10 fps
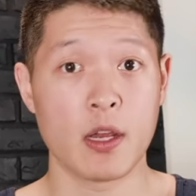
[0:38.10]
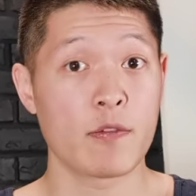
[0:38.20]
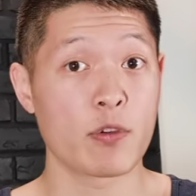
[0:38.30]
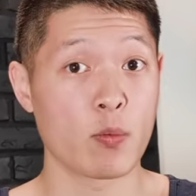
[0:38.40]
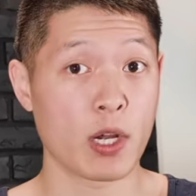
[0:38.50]

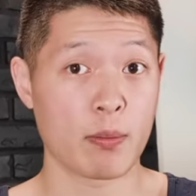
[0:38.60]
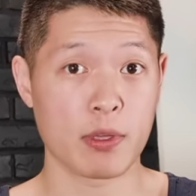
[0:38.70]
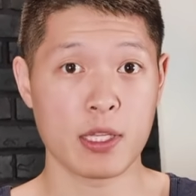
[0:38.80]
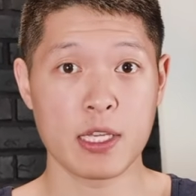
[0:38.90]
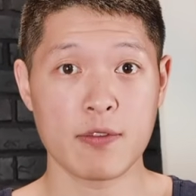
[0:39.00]
From what I
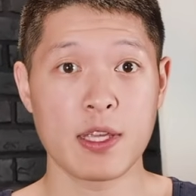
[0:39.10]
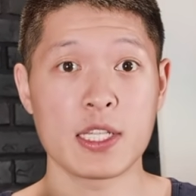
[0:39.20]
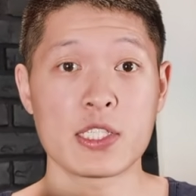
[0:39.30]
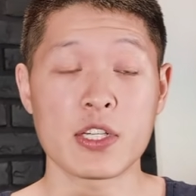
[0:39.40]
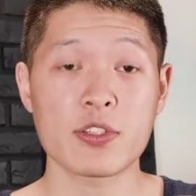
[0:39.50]
believe, it
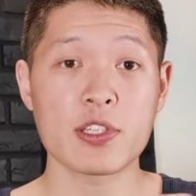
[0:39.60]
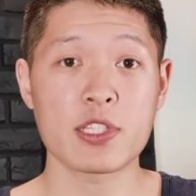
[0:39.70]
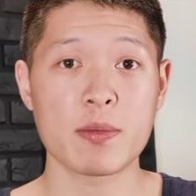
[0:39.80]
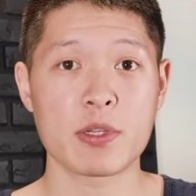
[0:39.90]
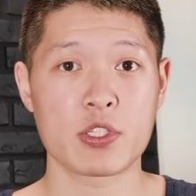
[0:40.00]
shares the
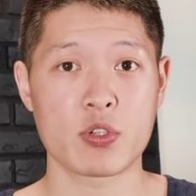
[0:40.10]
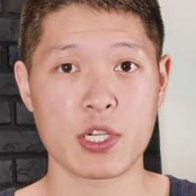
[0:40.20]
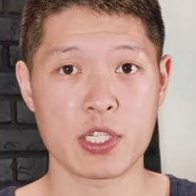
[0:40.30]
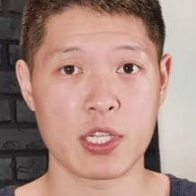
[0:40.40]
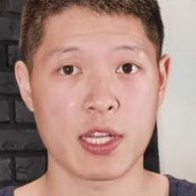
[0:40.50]
same
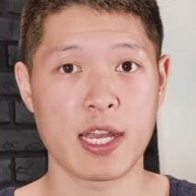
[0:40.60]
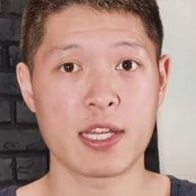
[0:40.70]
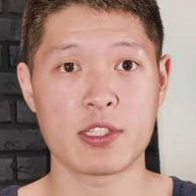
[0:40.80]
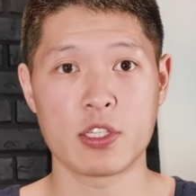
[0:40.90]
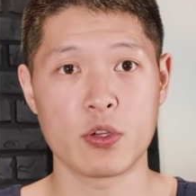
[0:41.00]
construction
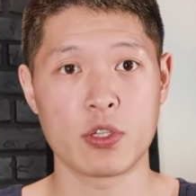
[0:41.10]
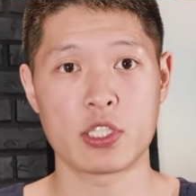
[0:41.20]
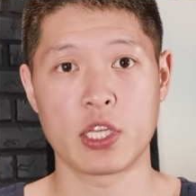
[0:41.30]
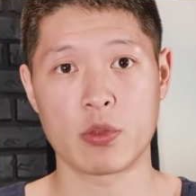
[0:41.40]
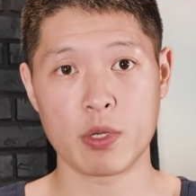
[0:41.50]
as the Yola
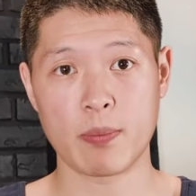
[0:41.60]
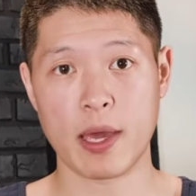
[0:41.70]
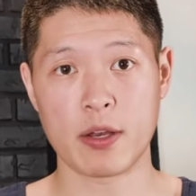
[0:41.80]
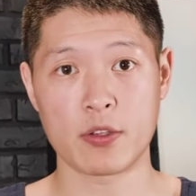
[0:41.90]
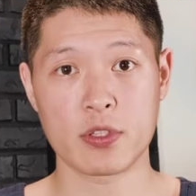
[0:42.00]
Gen 3
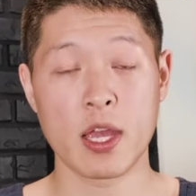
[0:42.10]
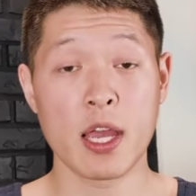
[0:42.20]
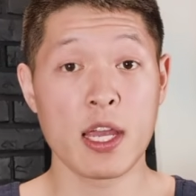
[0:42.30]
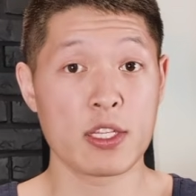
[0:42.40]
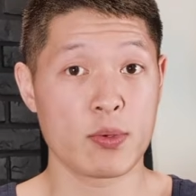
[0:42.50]
paddles,
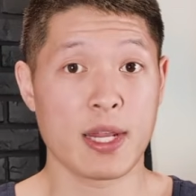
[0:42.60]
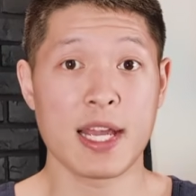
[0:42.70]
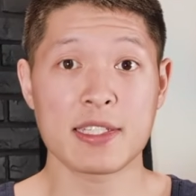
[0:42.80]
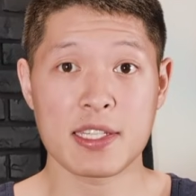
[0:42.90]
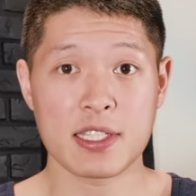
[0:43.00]
so it
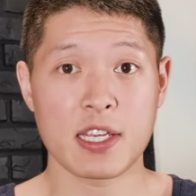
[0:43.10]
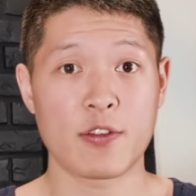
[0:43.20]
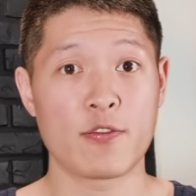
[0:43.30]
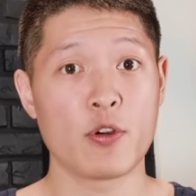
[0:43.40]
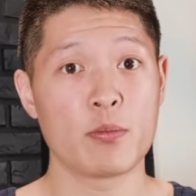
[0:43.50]
has that
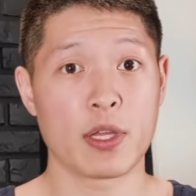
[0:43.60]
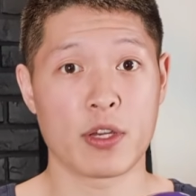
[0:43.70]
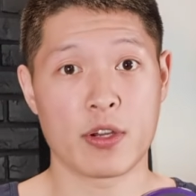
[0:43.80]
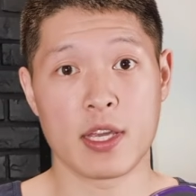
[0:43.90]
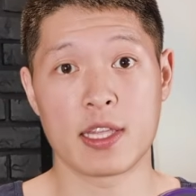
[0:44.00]
second foam
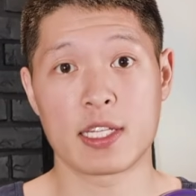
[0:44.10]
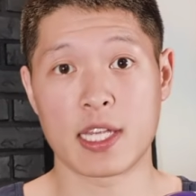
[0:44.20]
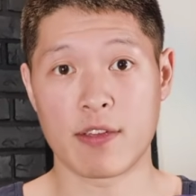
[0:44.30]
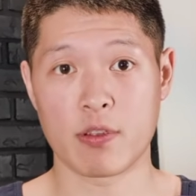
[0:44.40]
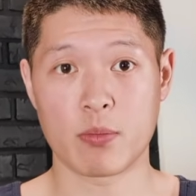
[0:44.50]
layer in the
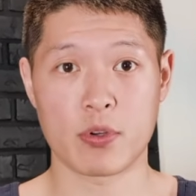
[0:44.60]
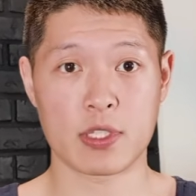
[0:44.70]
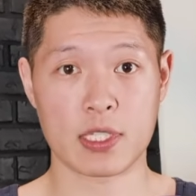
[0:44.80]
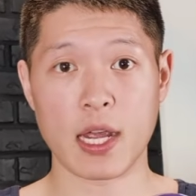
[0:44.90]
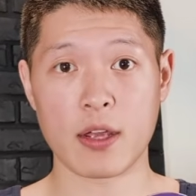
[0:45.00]
diving board
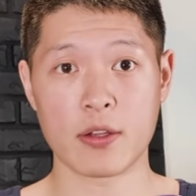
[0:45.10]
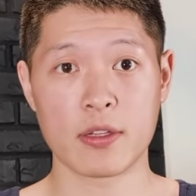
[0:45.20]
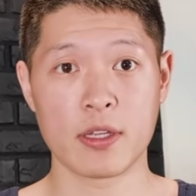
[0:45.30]
style.